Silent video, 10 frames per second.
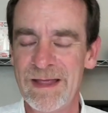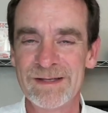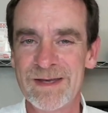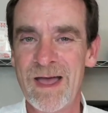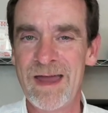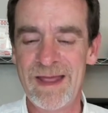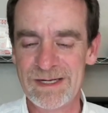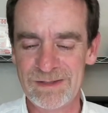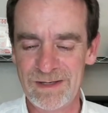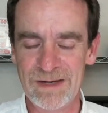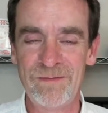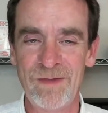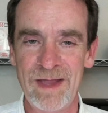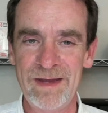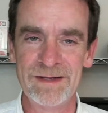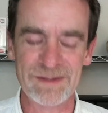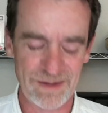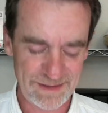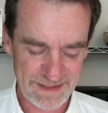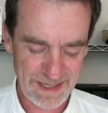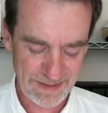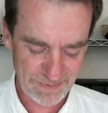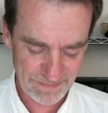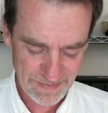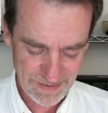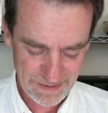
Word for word: it's not actually in flight, it's on a table.